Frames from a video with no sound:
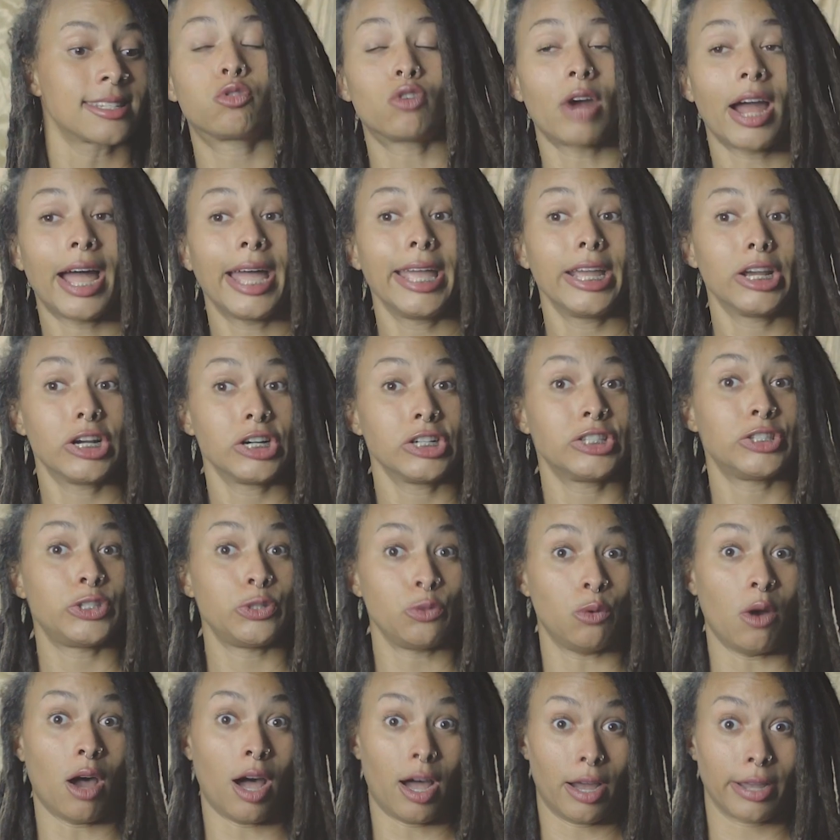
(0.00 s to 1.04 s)
Prior
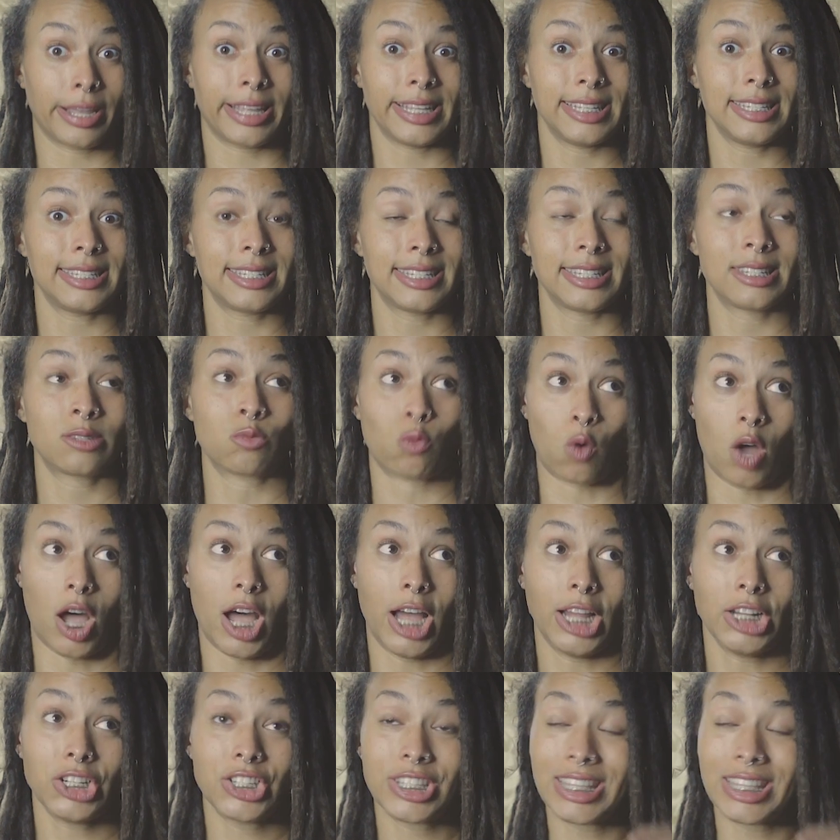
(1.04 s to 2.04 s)
to August's wash,